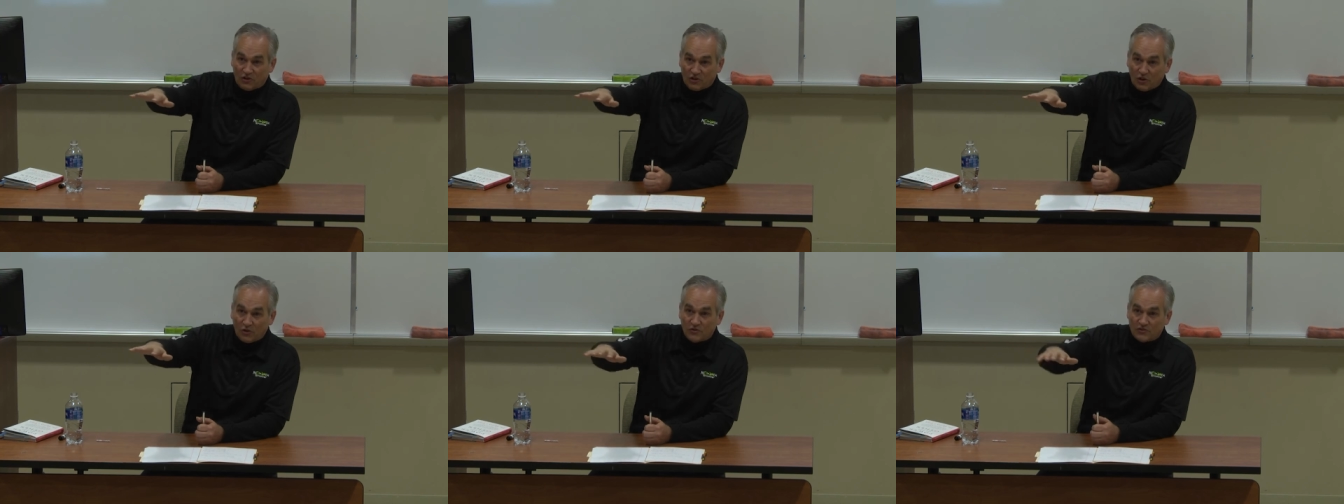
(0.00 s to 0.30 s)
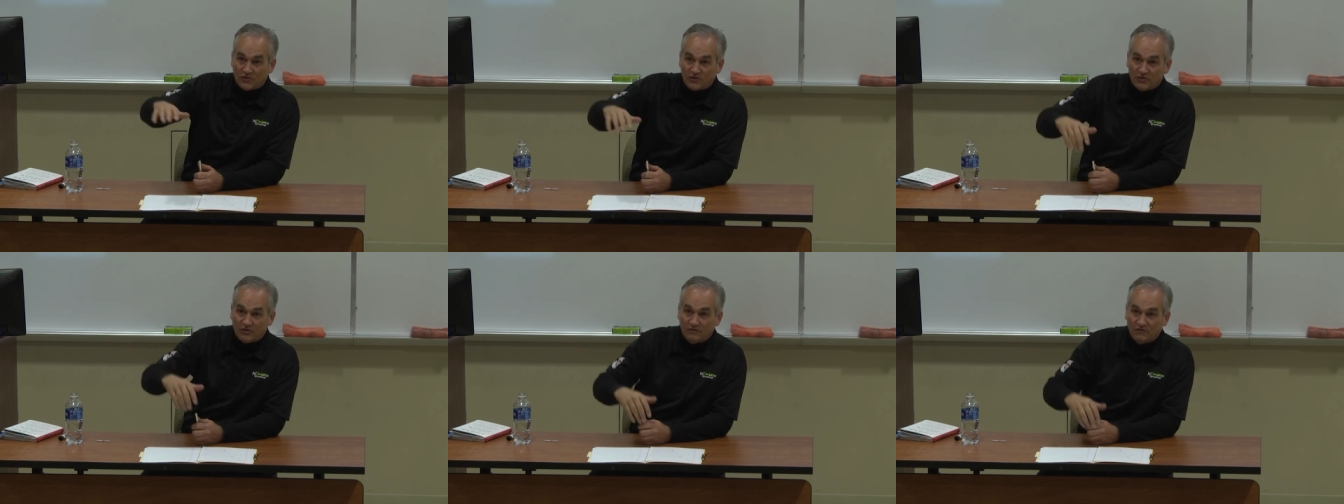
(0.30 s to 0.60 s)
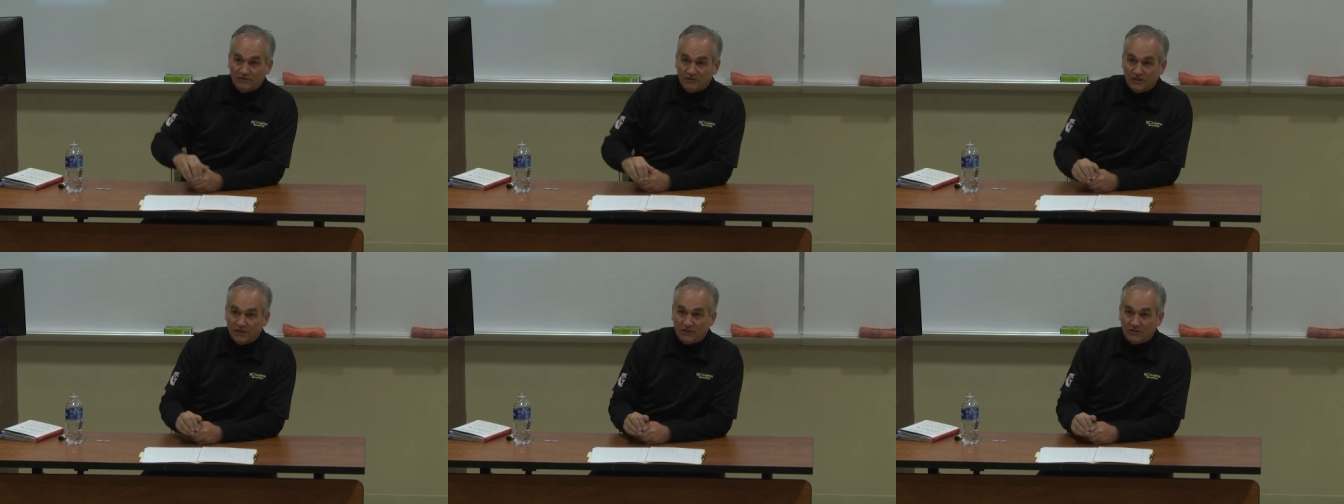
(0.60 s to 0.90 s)
closer
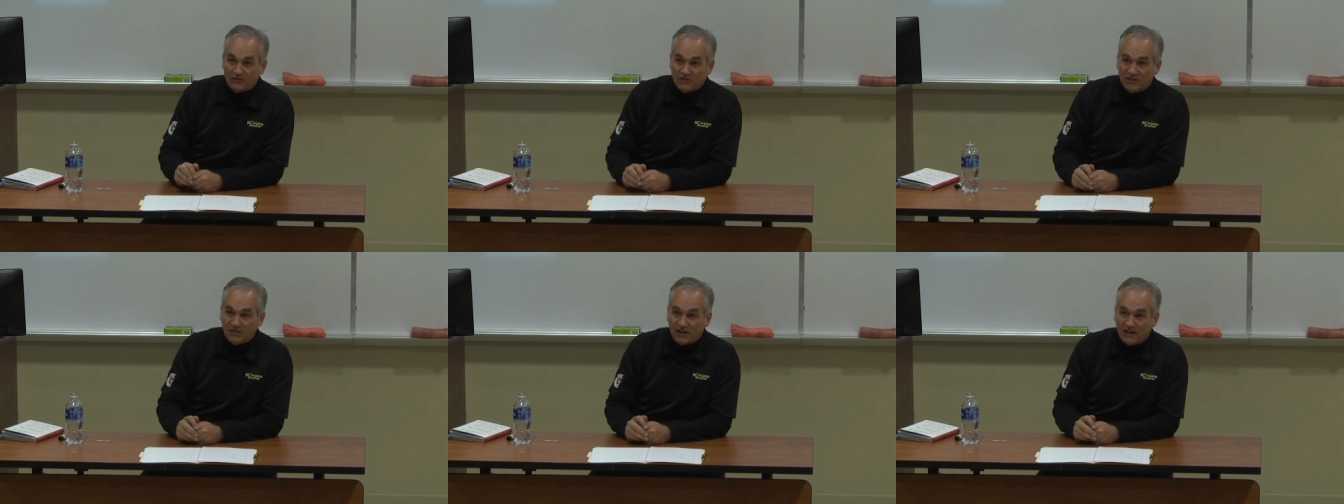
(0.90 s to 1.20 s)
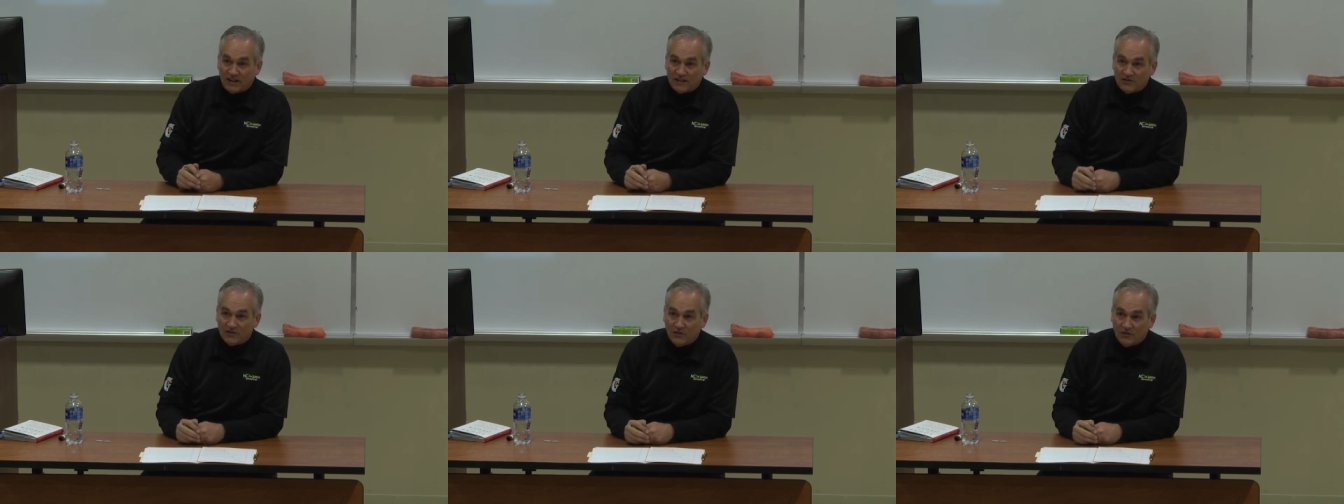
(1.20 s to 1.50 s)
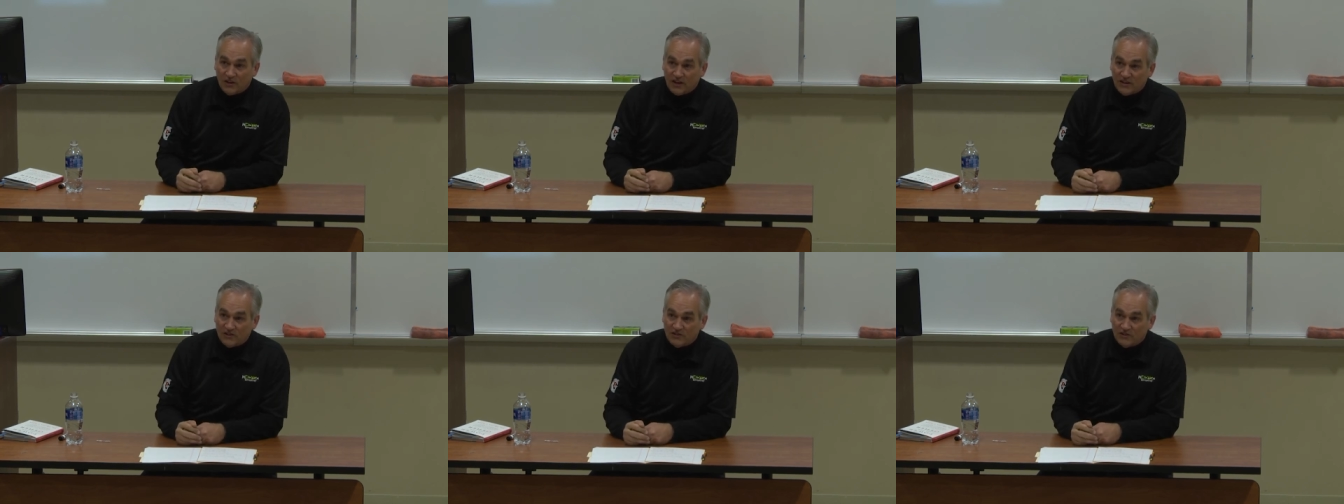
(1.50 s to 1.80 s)
you know, to the next
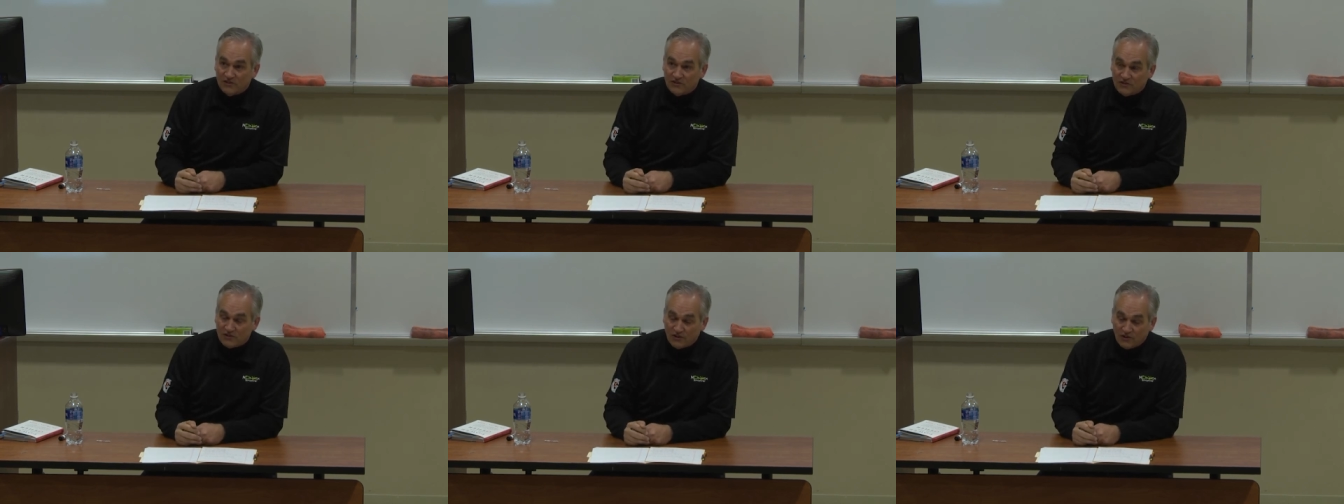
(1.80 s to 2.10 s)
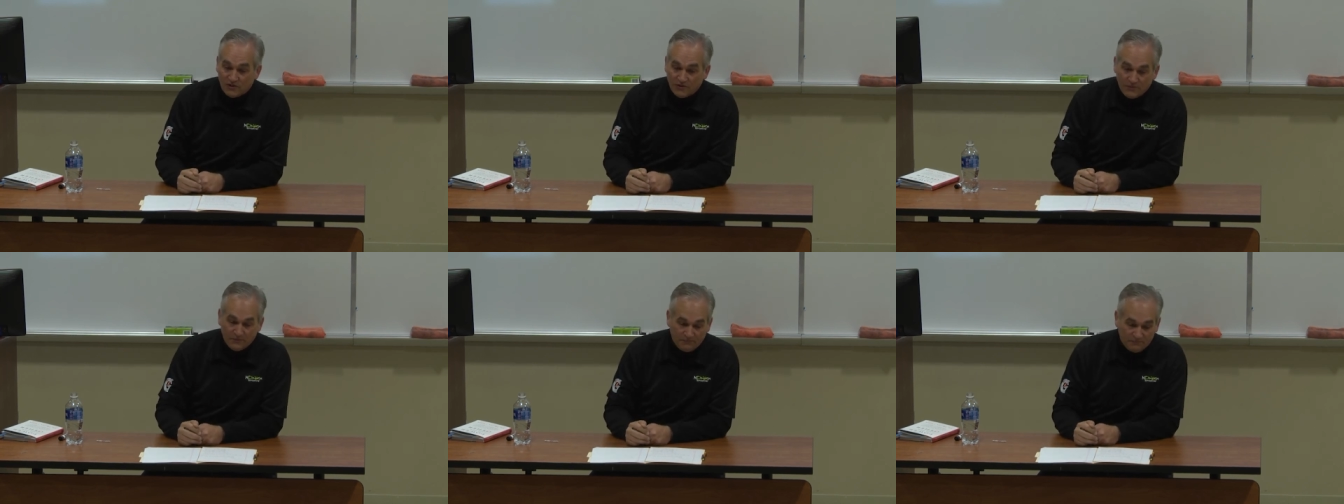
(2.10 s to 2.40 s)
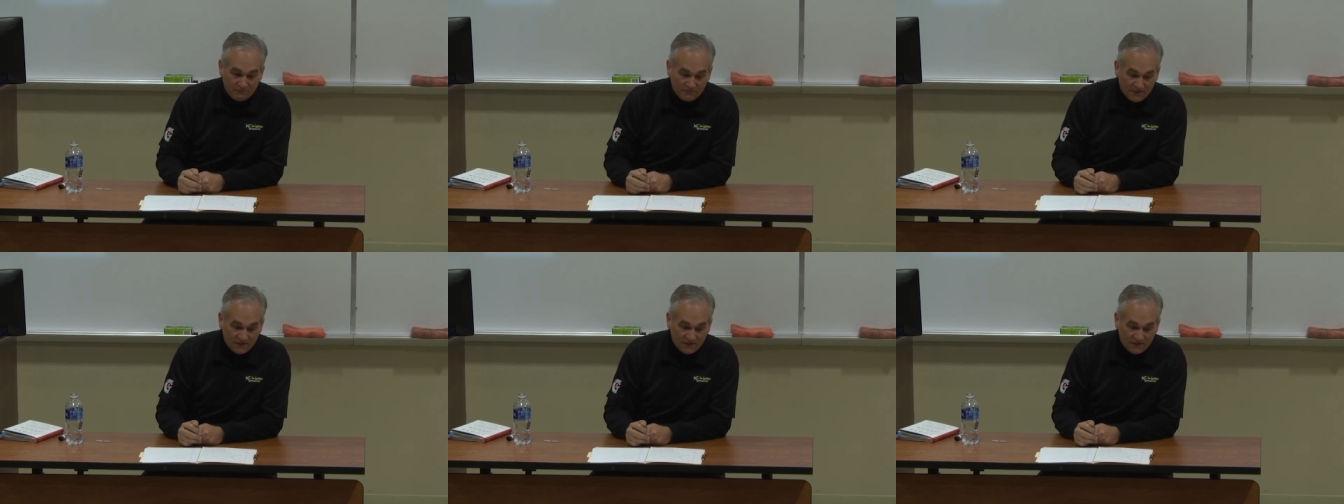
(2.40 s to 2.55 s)
location. So,